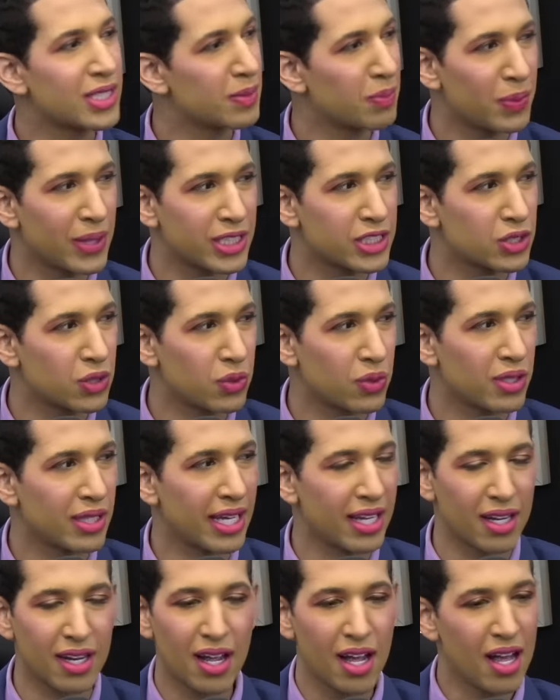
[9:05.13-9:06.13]
to preschool
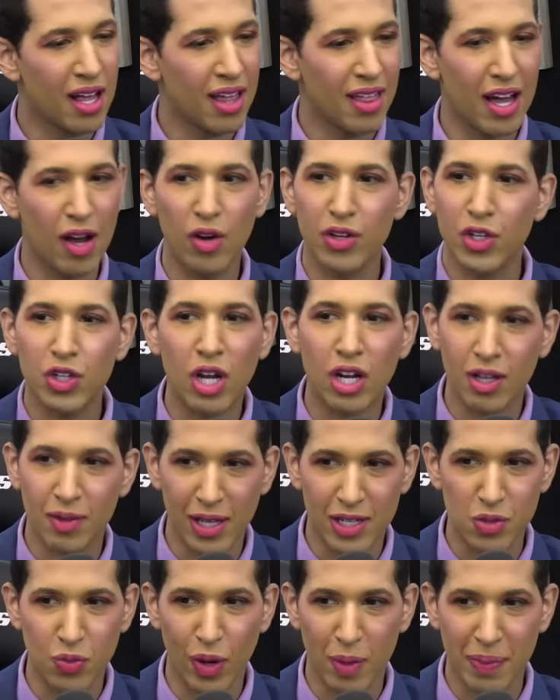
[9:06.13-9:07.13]
and oh, you're not
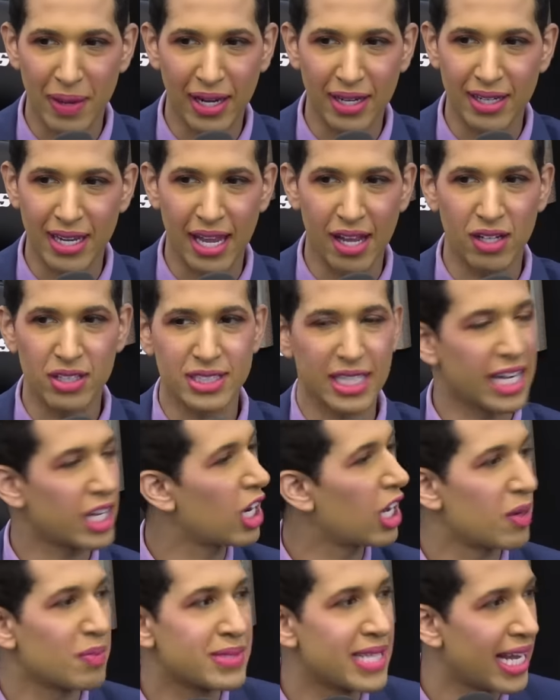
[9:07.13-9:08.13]
allowed to wear pink nails and I
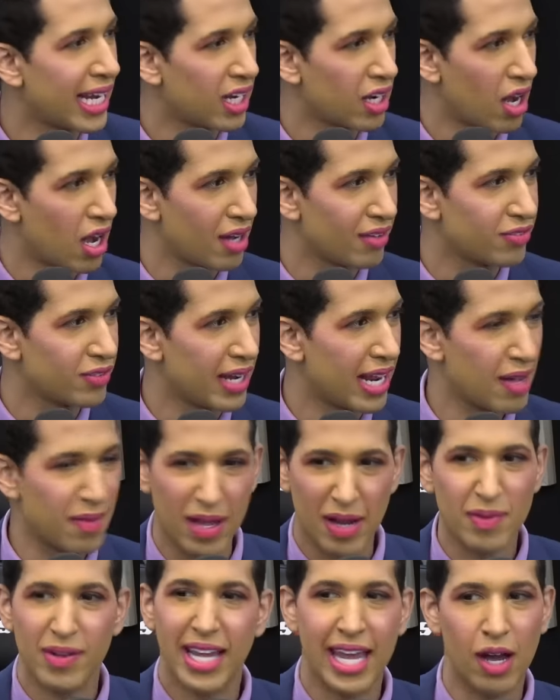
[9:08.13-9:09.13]
got them taken off, right?
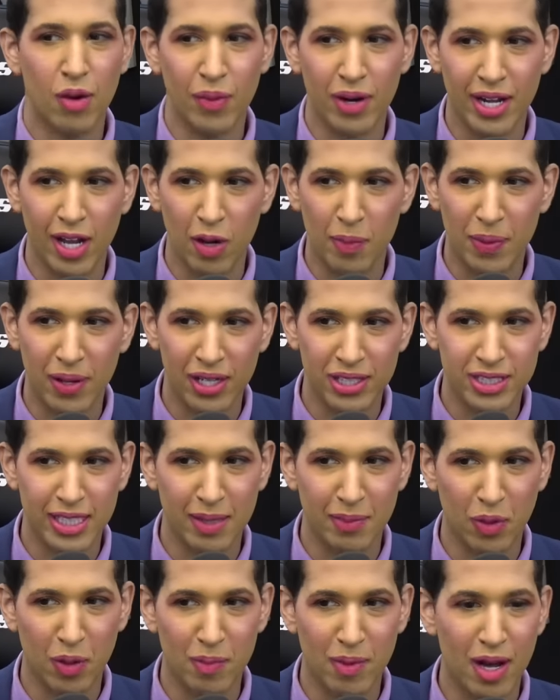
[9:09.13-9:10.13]
I can't wear nail polish
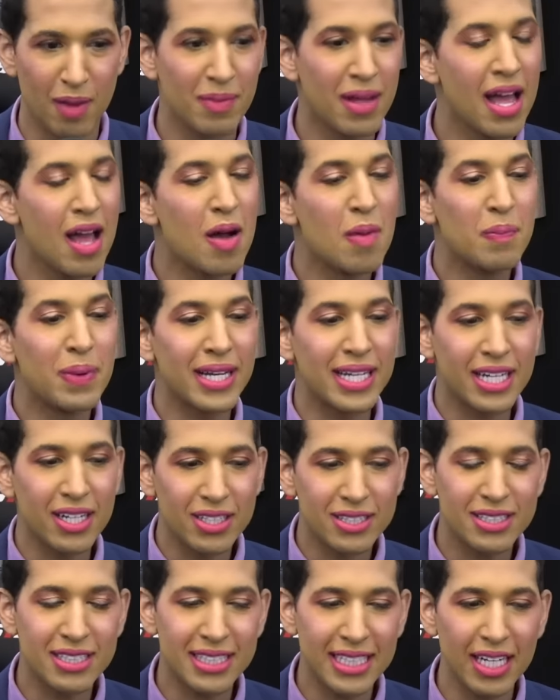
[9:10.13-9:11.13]
anymore, mom. But
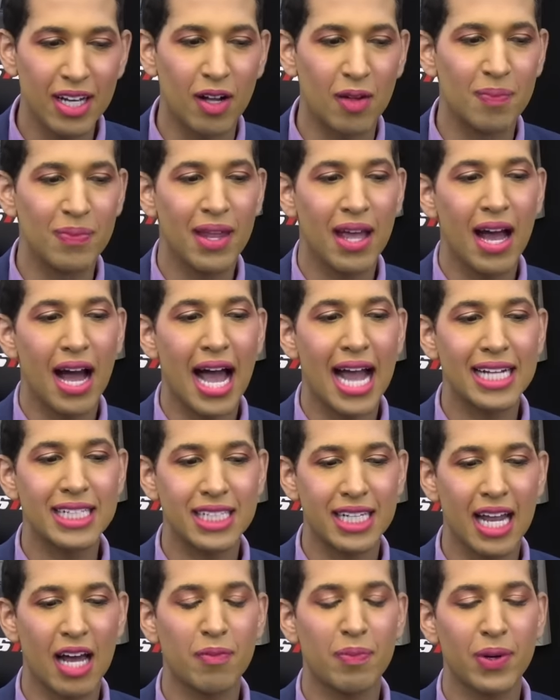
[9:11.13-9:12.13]
here's the deal. I
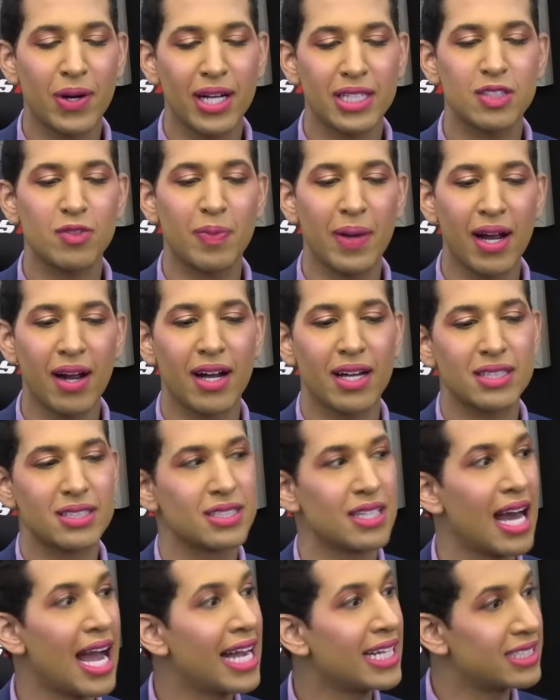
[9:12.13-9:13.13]
did have progressive parents.
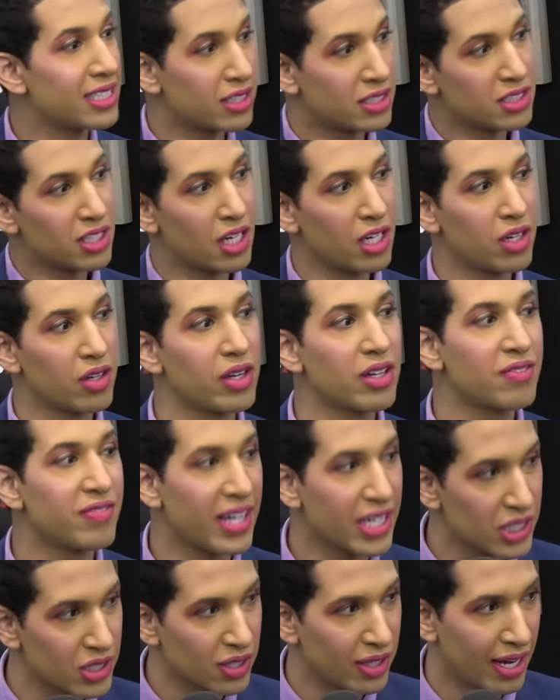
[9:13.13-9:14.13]
I did start growing
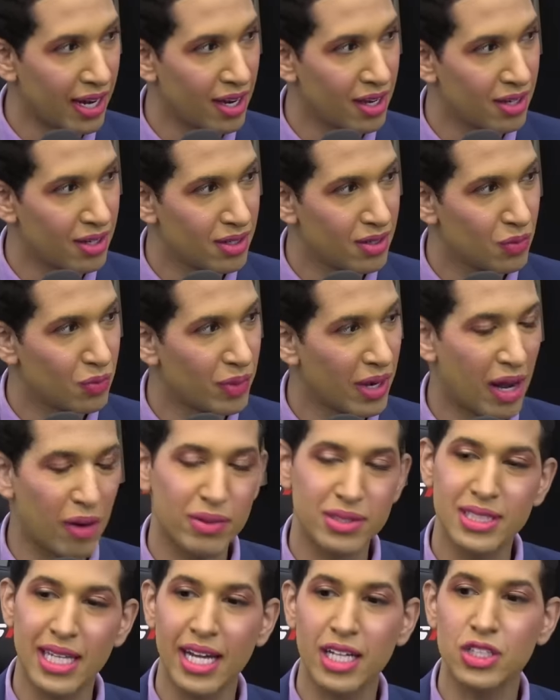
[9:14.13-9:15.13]
facial hair when I
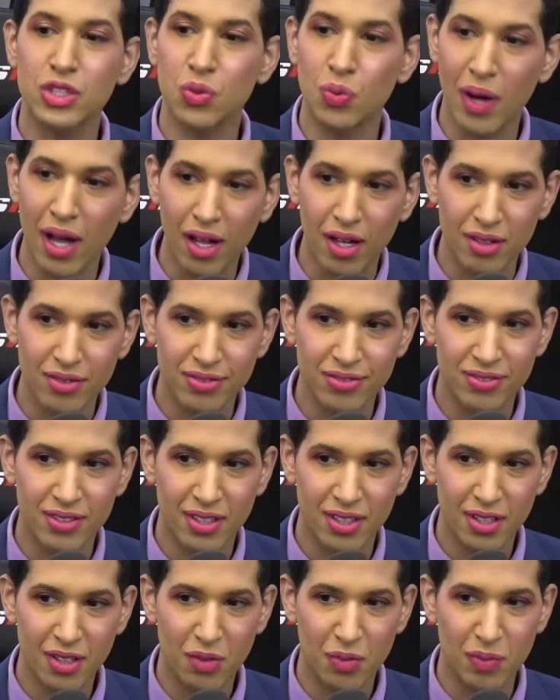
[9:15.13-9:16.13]
was like 12,
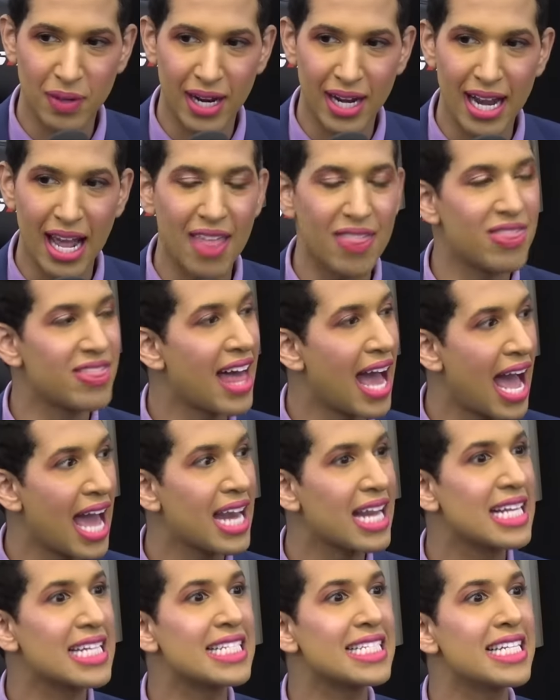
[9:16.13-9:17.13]
right? And that
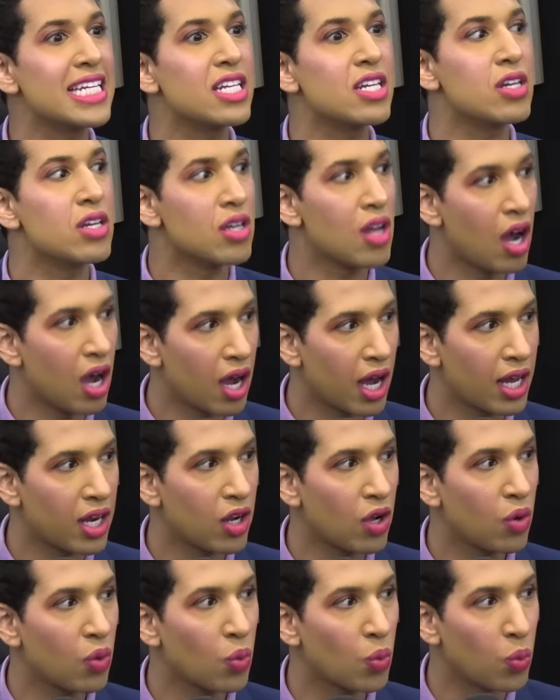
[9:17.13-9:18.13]
did not
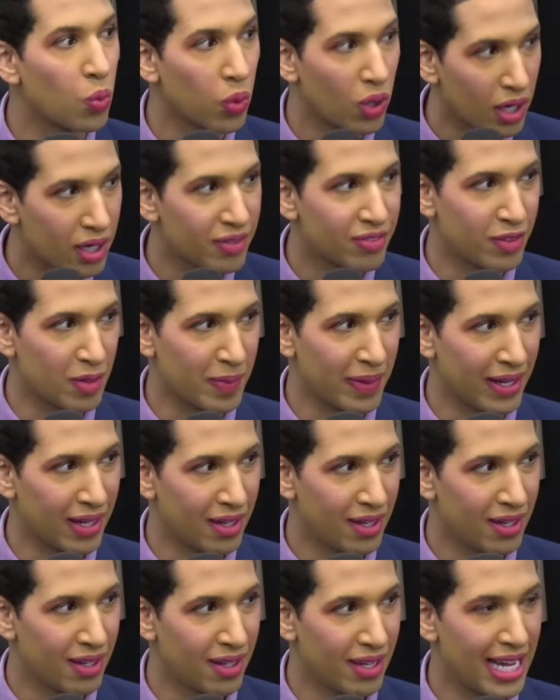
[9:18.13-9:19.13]
work for me.
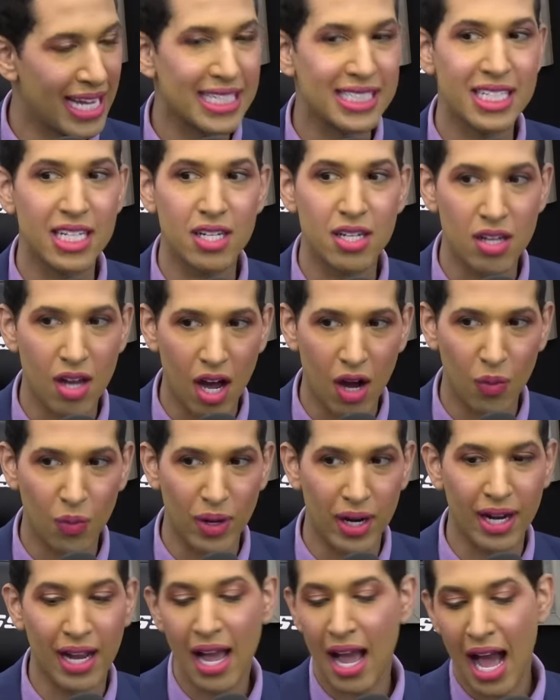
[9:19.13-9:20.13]
It did not
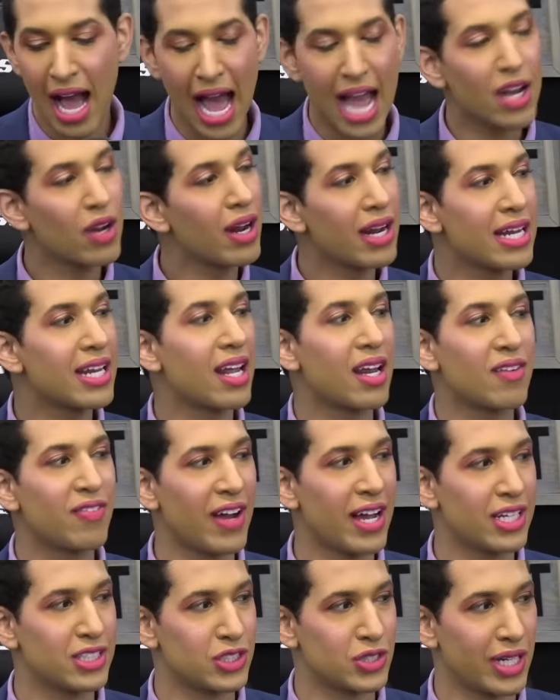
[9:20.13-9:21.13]
work. I don't
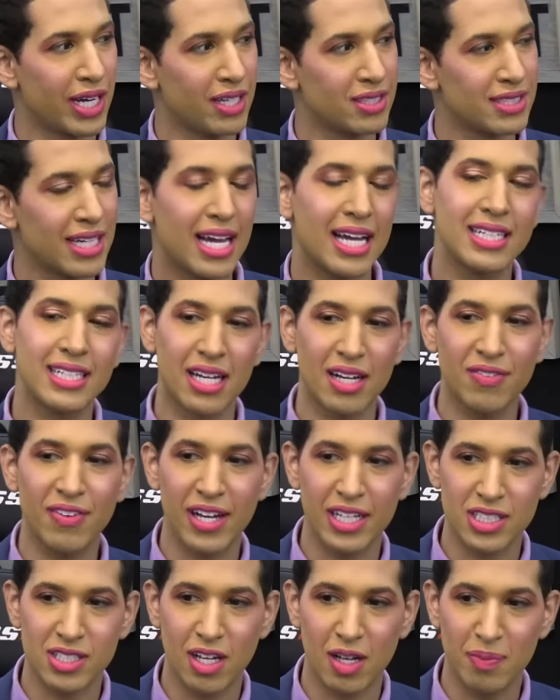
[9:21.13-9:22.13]
identify as trans. I identify
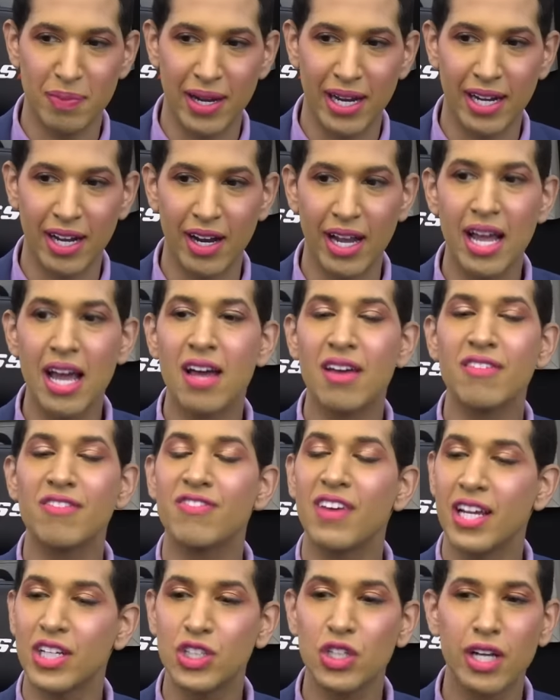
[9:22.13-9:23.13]
as non binary
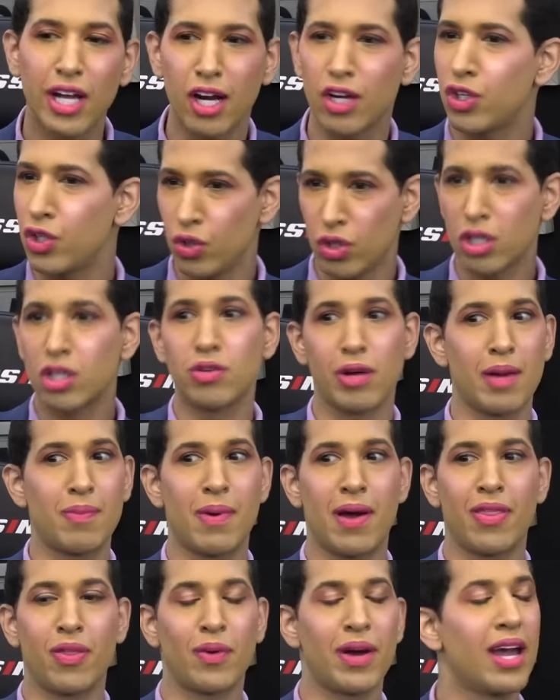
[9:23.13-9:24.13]
facial hair, you look great,
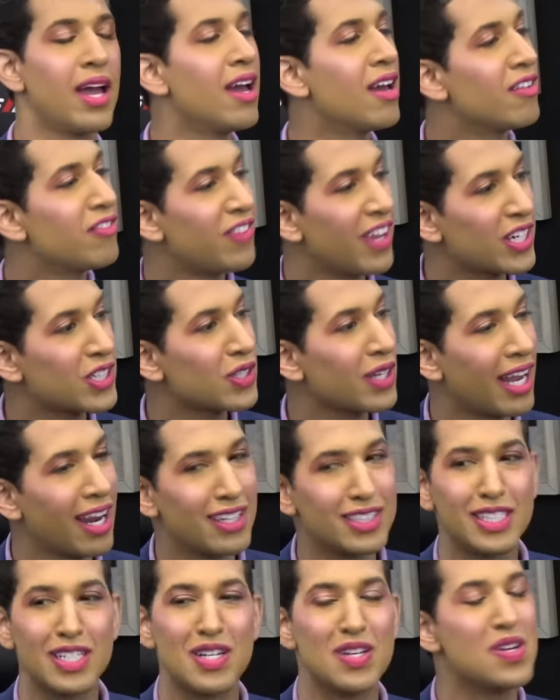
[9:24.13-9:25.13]
by the way. Facial hair did